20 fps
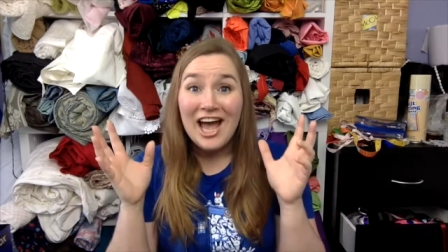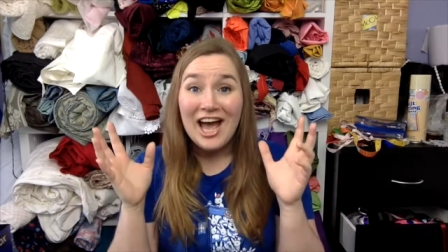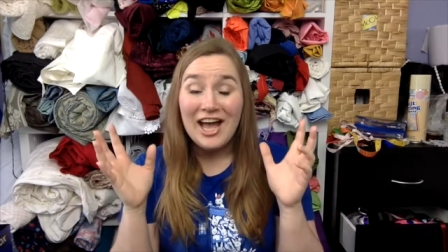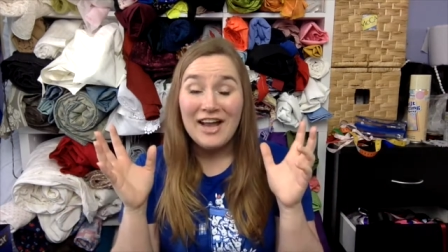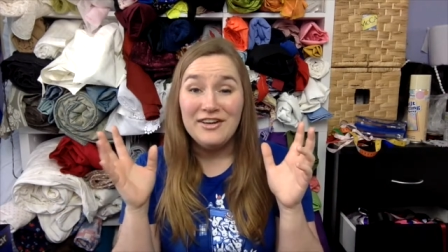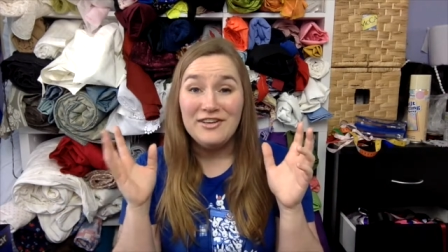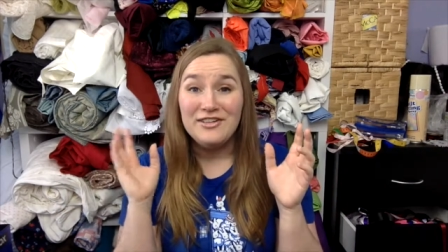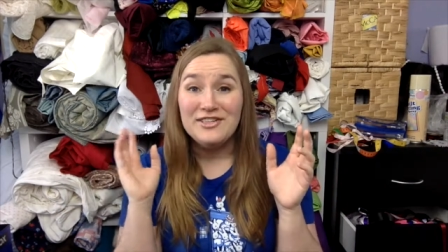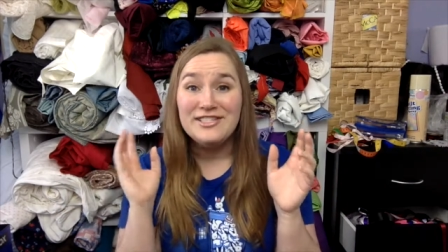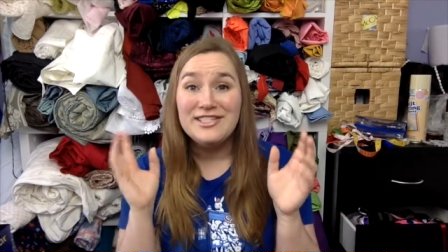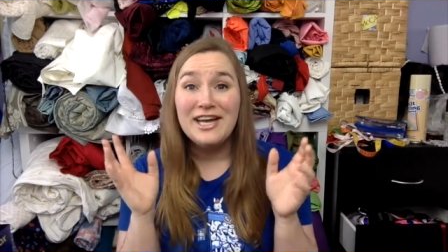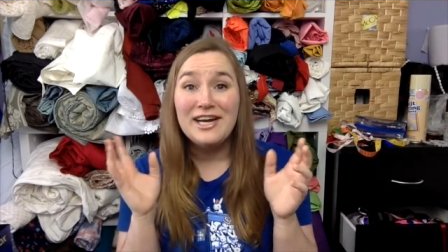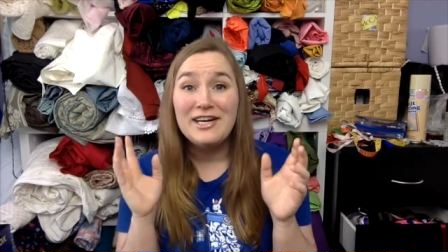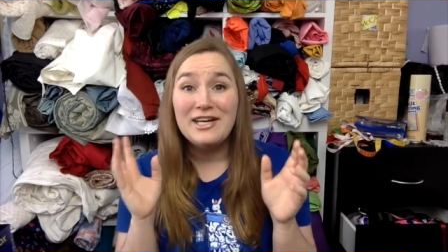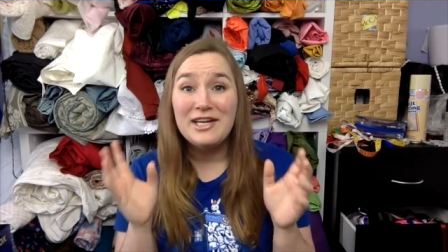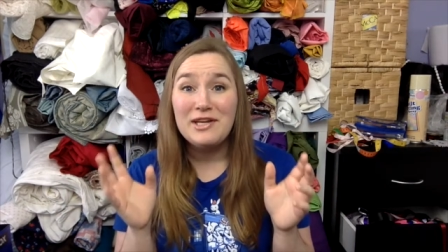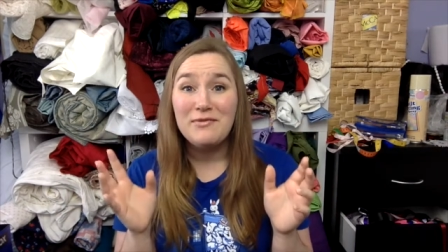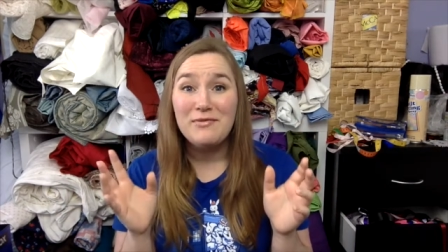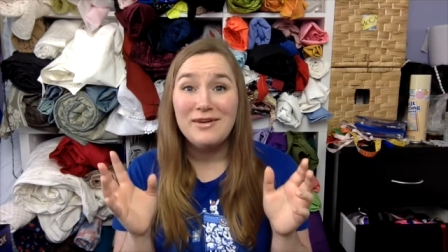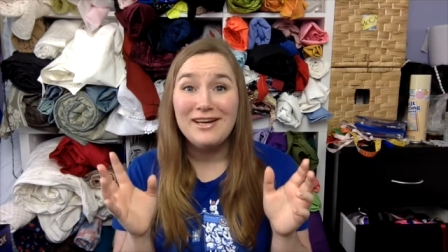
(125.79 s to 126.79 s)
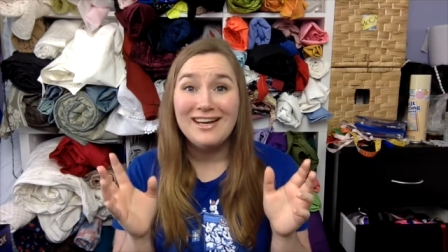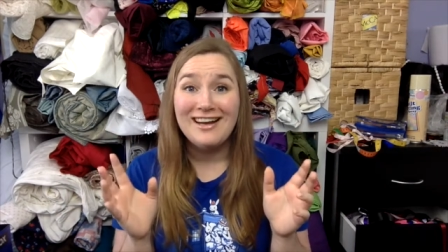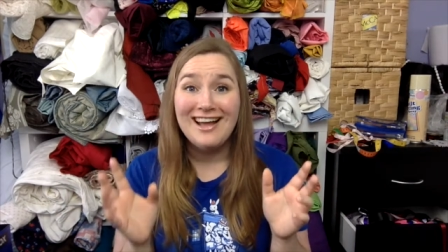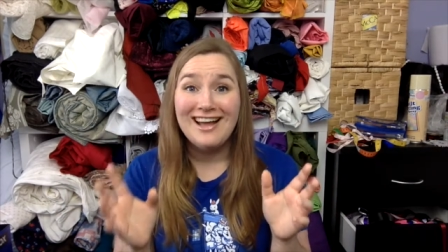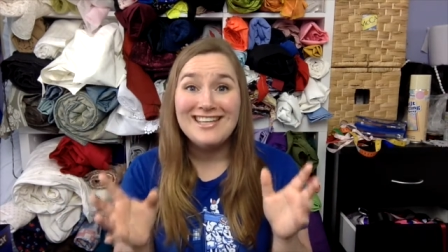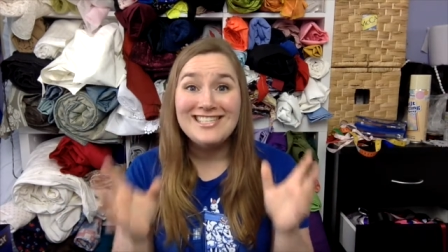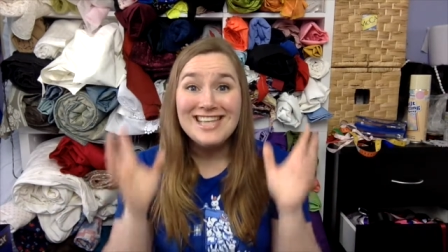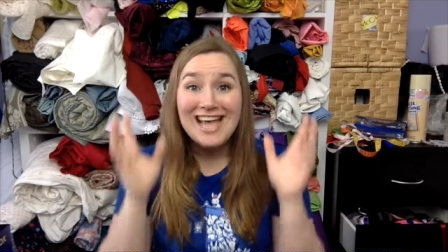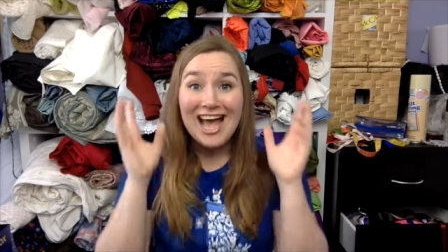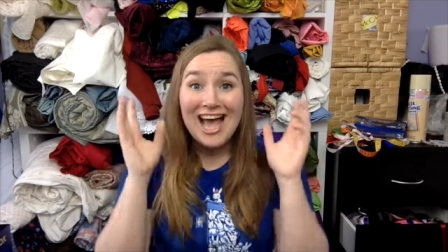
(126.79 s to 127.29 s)
and you suddenly
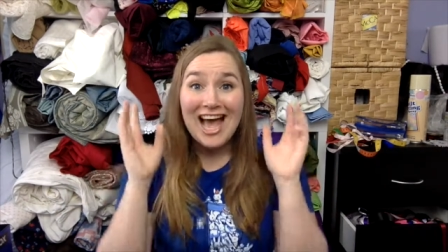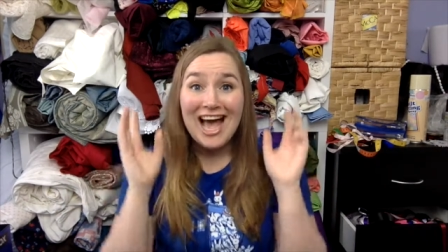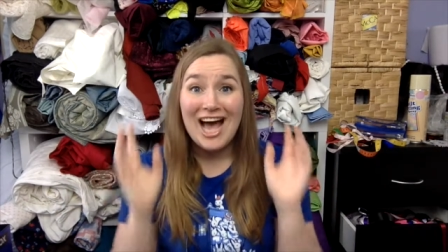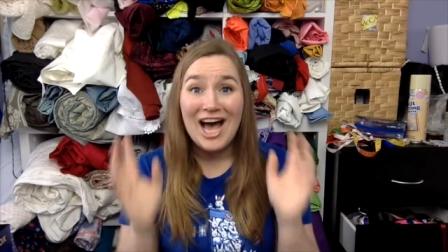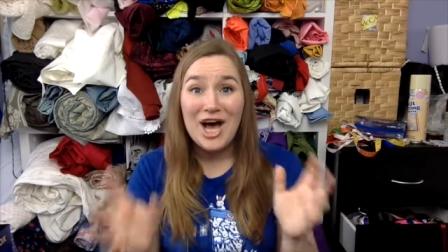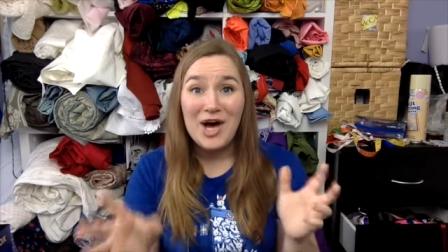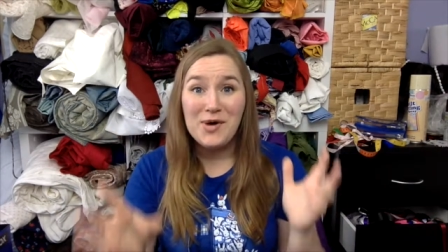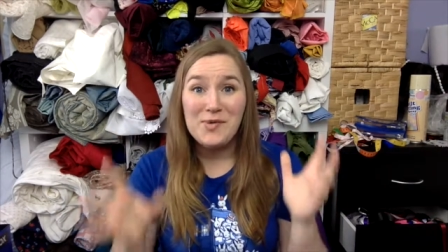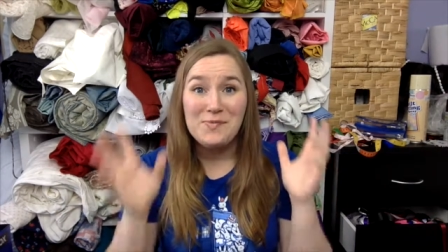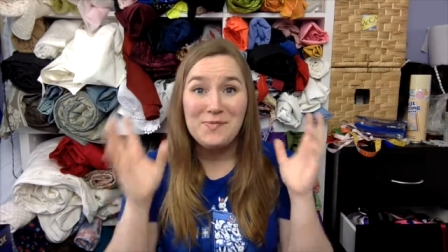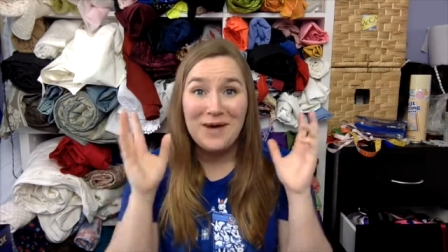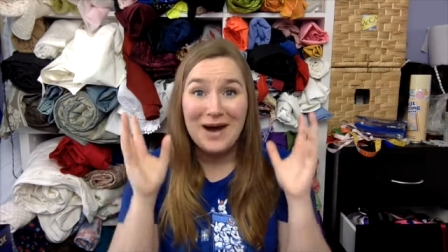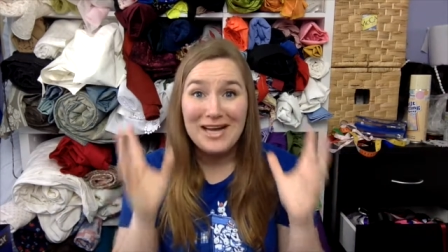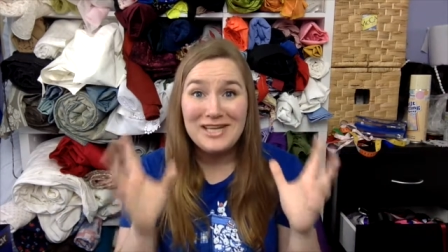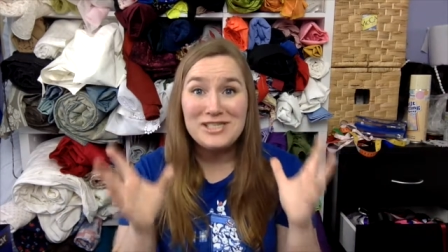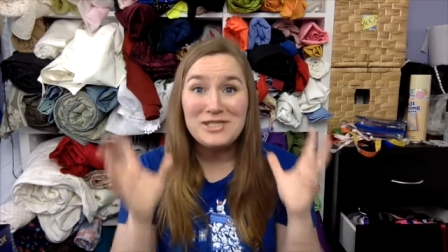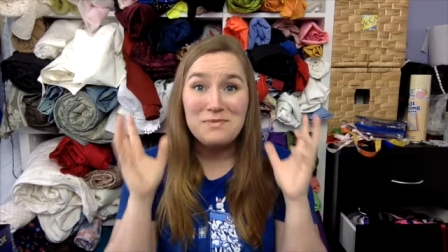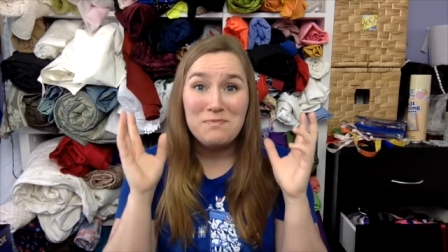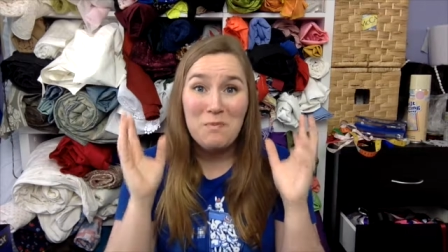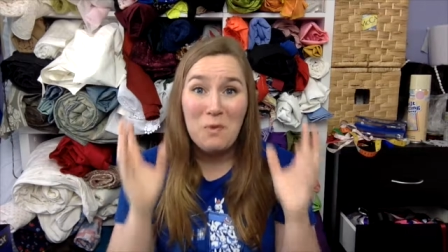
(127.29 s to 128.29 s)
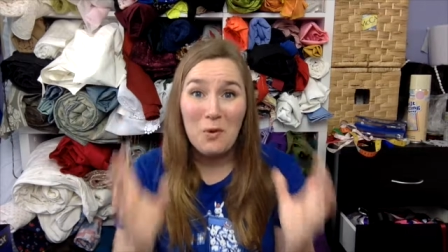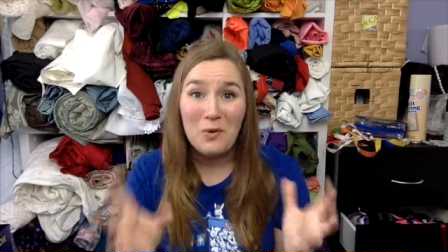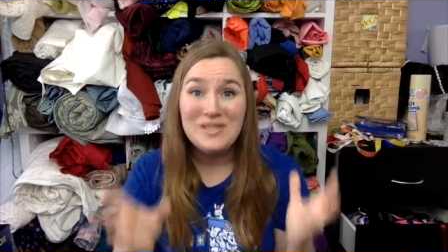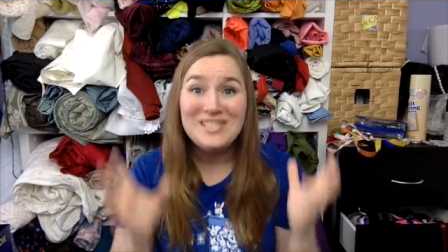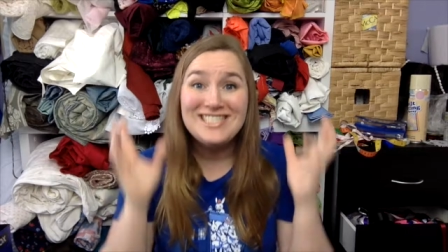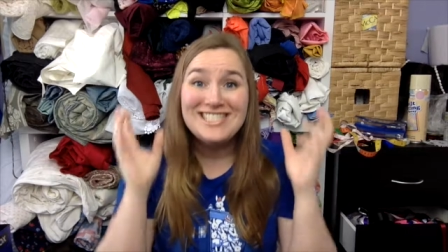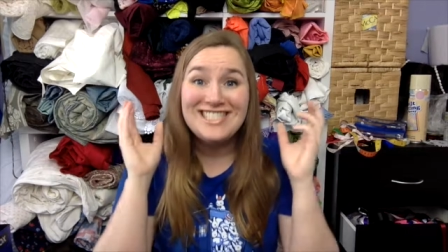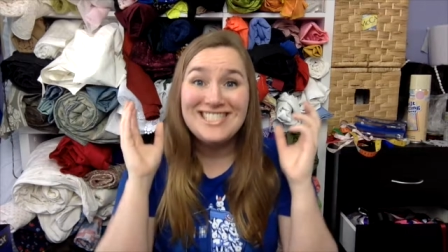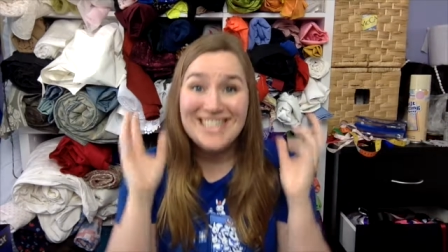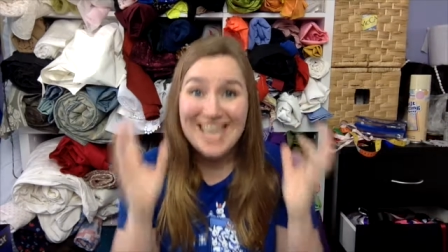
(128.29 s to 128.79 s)
realise how much more
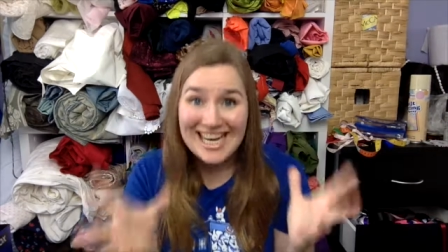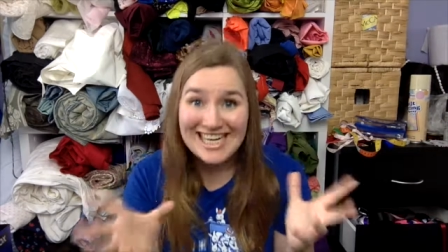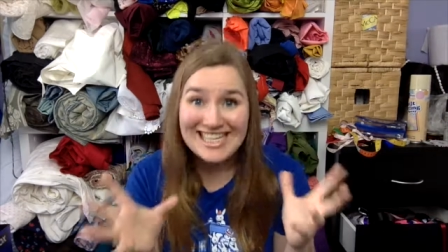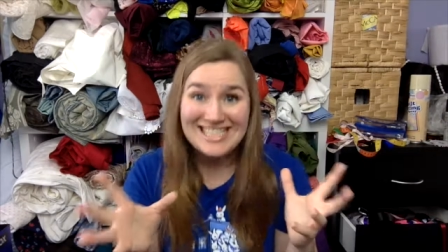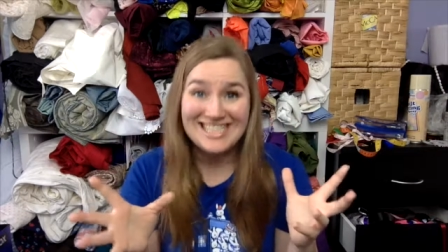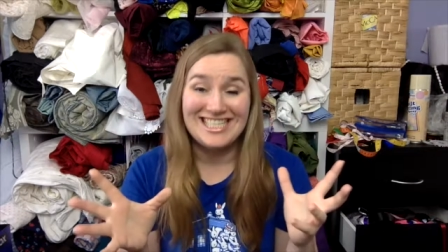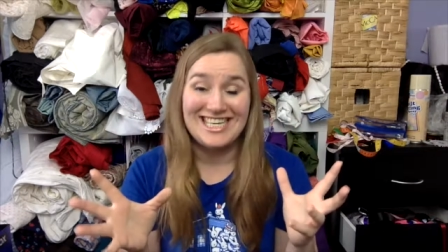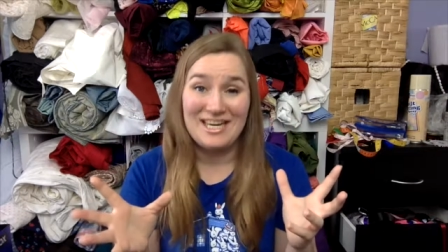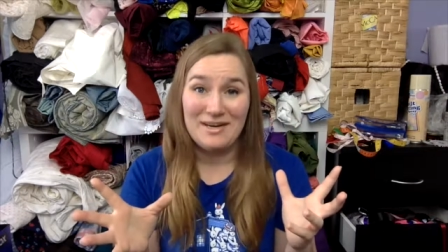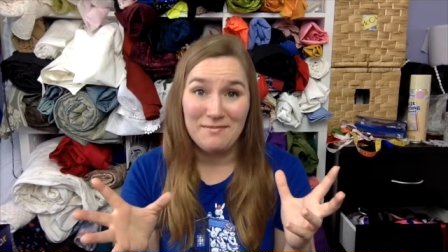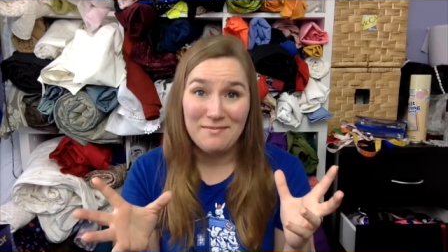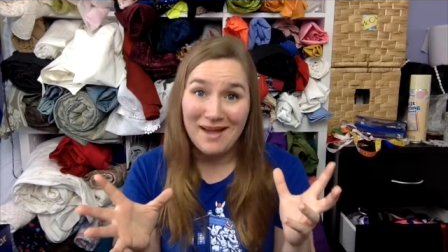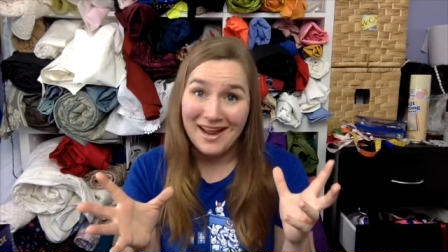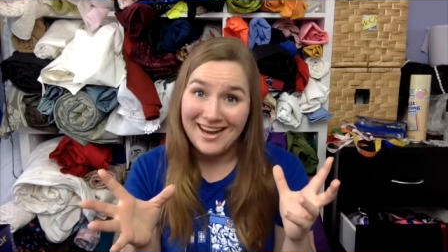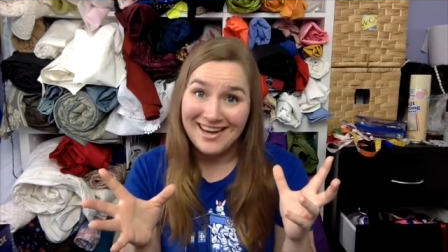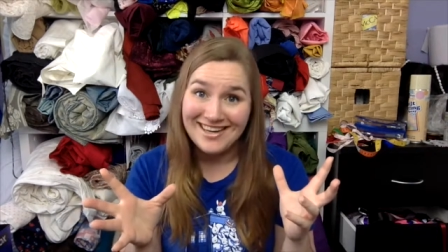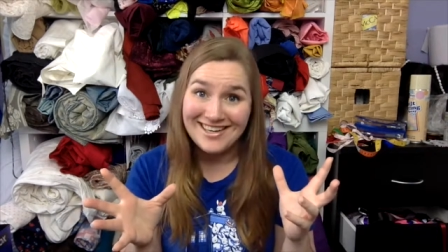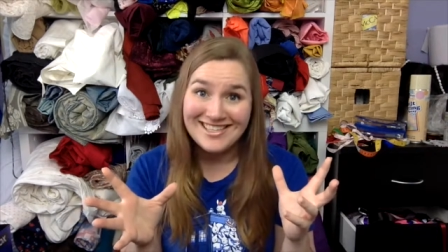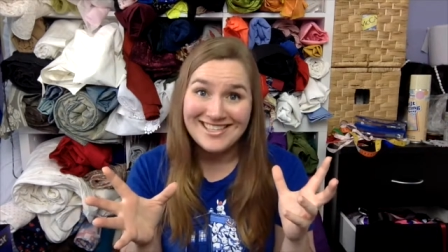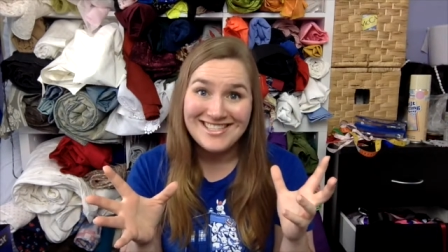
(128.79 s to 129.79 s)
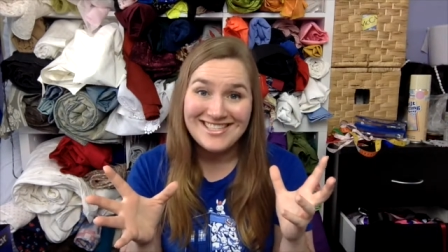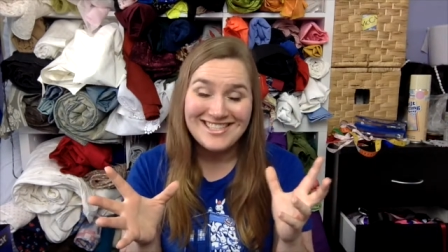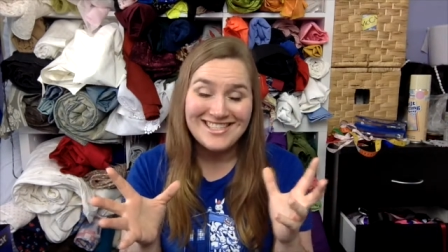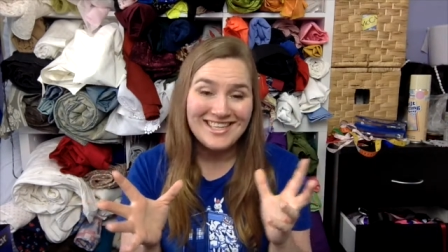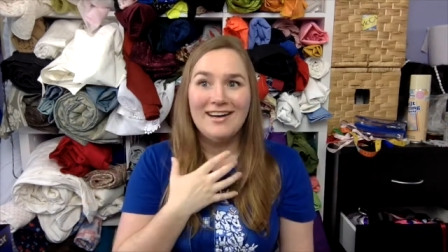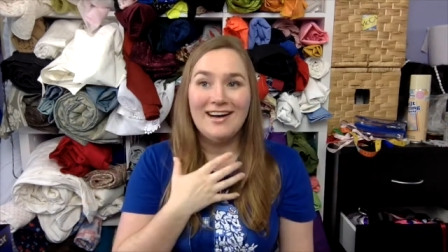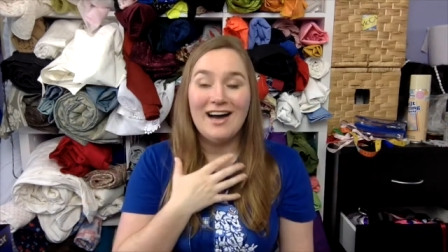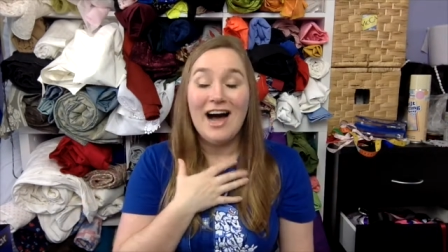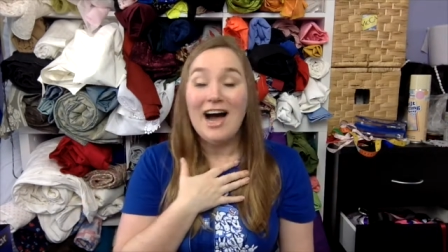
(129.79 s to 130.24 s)
sense it makes.